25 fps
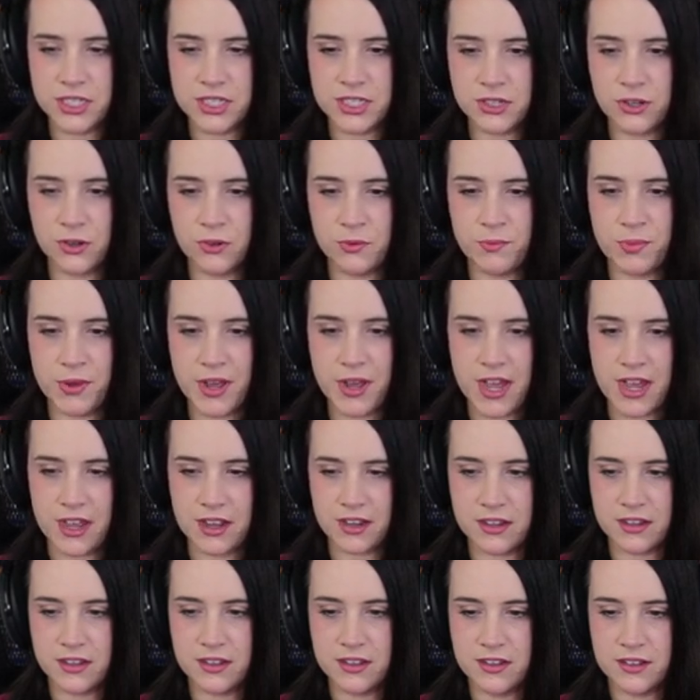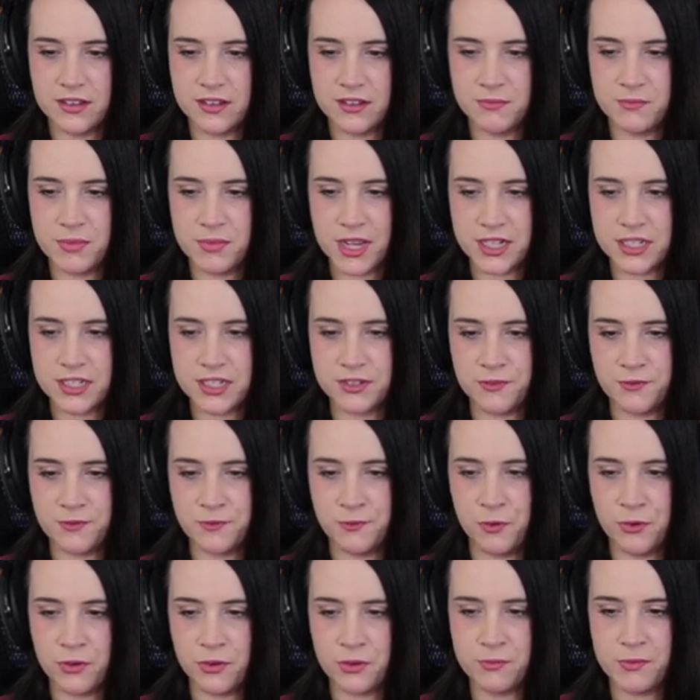let's go back, back to
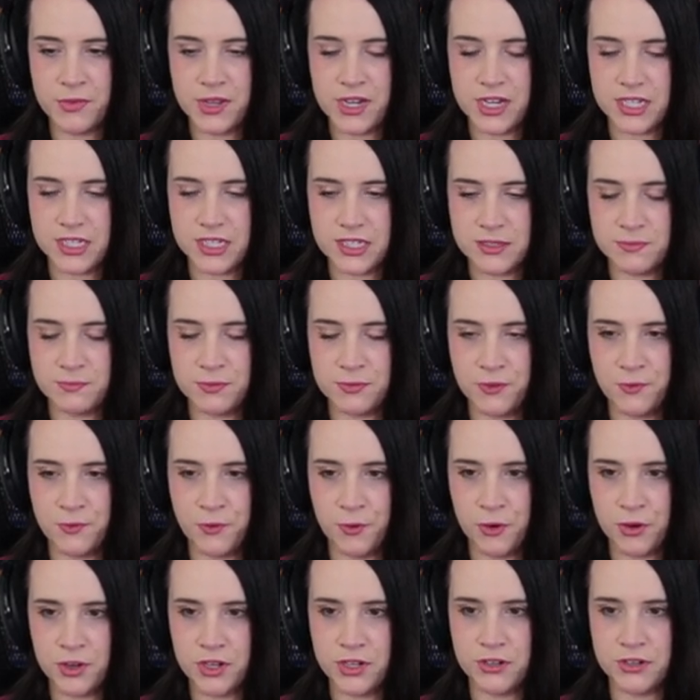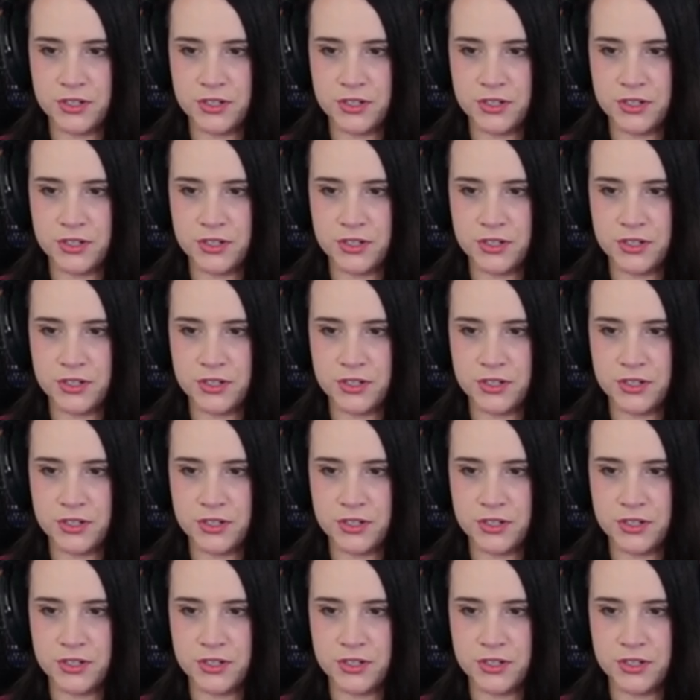four minutes before